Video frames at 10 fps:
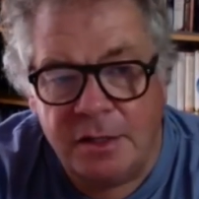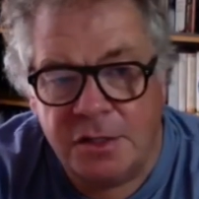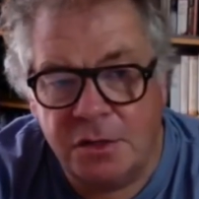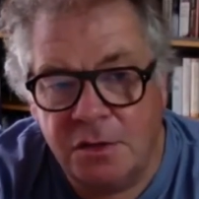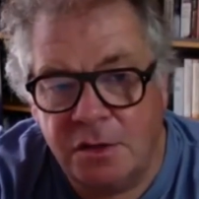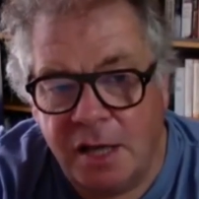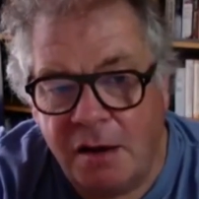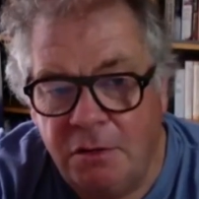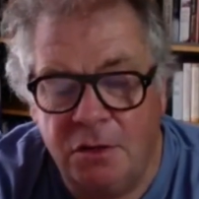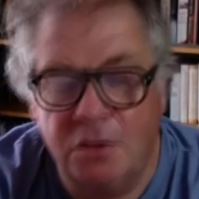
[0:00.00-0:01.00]
So the
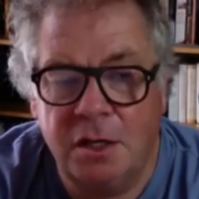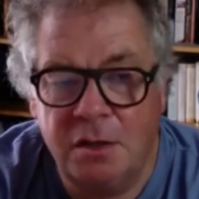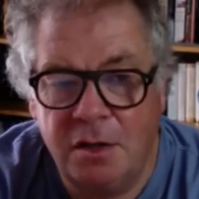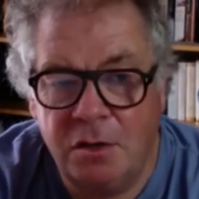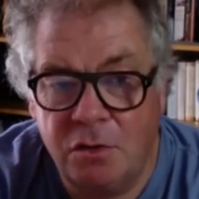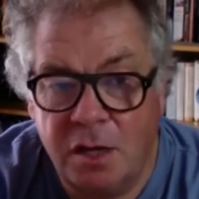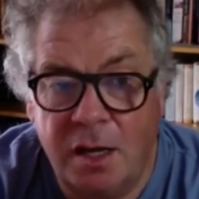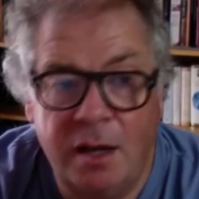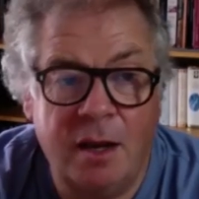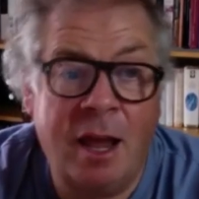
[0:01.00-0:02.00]
outlook in the
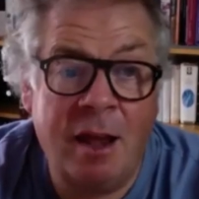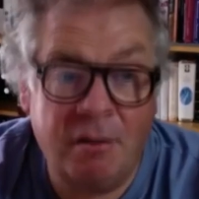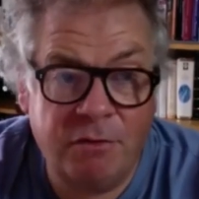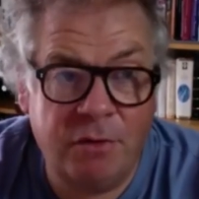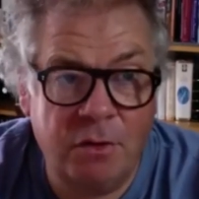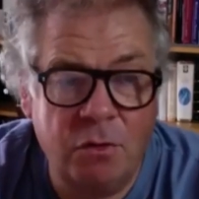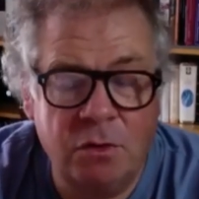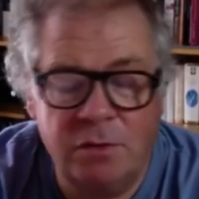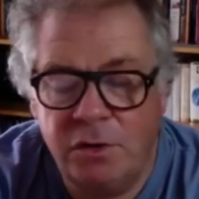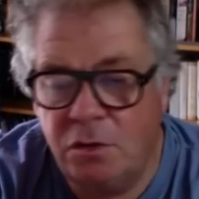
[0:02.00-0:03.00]
UK and for the
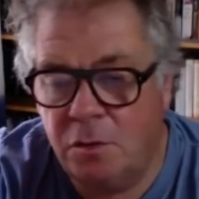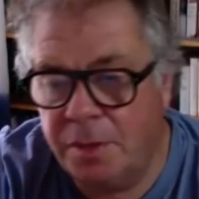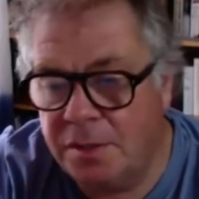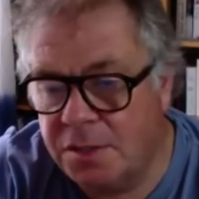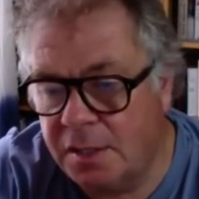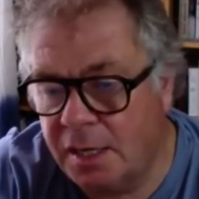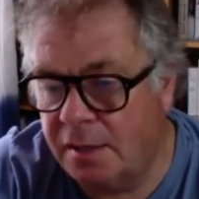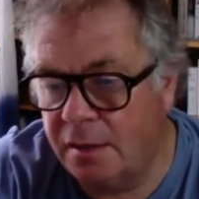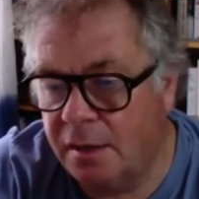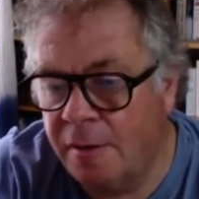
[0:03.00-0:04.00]
whole of Europe,
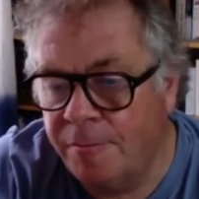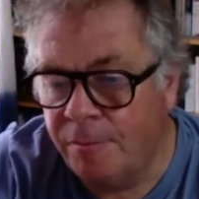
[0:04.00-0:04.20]
incidentally,